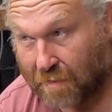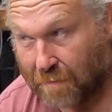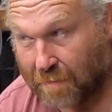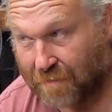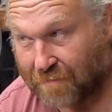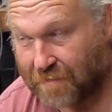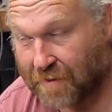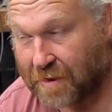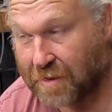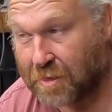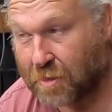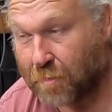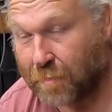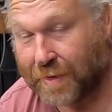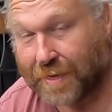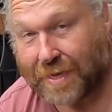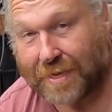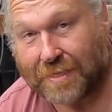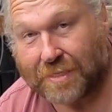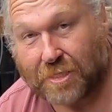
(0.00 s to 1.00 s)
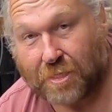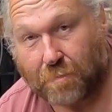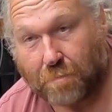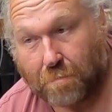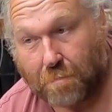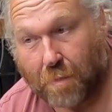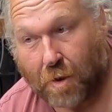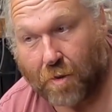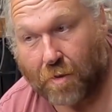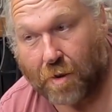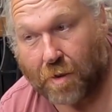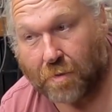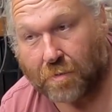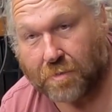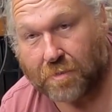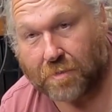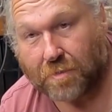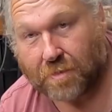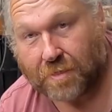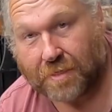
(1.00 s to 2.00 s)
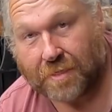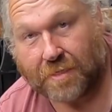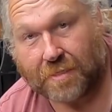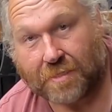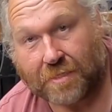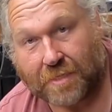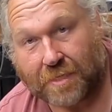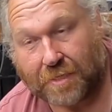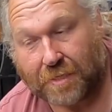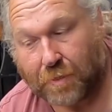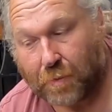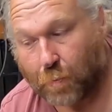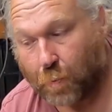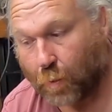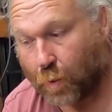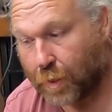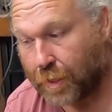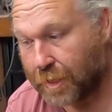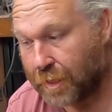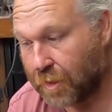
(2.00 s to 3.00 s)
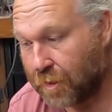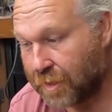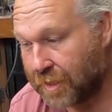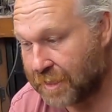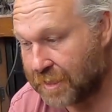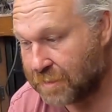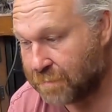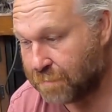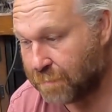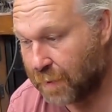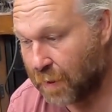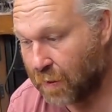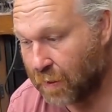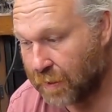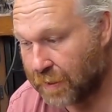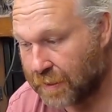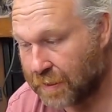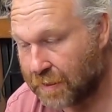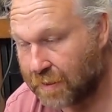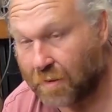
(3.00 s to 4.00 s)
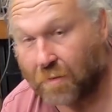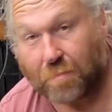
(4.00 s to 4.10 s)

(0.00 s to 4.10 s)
got my friend coming again tomorrow to continue working on his bike.